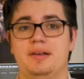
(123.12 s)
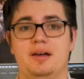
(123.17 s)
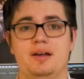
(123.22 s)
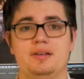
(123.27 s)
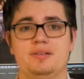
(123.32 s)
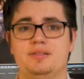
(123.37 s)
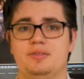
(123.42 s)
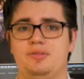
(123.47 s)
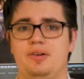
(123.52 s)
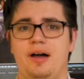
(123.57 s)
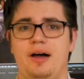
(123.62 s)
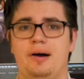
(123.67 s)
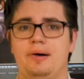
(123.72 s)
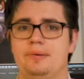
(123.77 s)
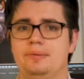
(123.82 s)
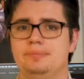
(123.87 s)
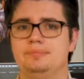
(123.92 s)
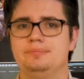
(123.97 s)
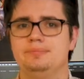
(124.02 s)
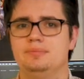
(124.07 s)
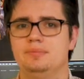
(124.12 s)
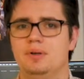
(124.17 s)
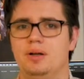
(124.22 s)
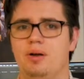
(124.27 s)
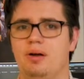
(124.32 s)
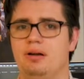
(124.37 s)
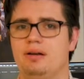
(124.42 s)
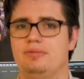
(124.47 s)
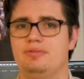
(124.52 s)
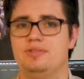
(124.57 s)
because of how
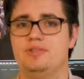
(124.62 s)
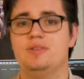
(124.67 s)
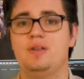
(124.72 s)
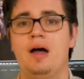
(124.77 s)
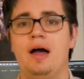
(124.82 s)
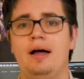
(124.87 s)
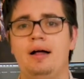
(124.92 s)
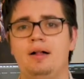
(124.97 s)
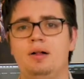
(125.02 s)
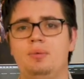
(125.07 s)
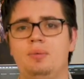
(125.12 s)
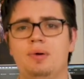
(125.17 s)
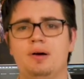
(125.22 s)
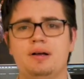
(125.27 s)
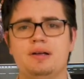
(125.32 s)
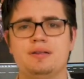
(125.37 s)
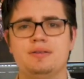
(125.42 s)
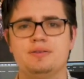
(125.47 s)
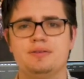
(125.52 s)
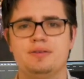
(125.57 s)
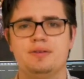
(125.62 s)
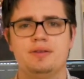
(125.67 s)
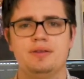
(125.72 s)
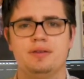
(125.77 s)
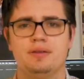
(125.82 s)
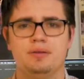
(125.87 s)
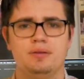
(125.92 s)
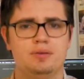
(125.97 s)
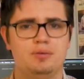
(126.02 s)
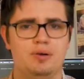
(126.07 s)
great of a style it
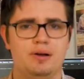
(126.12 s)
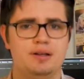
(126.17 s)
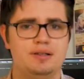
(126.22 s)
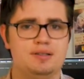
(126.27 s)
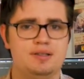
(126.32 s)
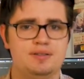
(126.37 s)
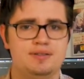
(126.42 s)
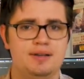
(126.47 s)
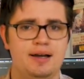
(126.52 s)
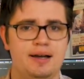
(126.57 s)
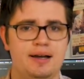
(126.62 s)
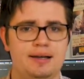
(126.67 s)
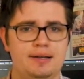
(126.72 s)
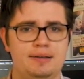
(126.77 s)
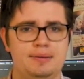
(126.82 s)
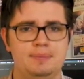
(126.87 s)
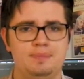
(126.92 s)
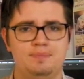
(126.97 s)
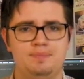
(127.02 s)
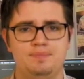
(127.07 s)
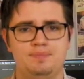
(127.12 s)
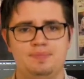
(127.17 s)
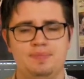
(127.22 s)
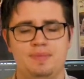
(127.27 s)
was, great design,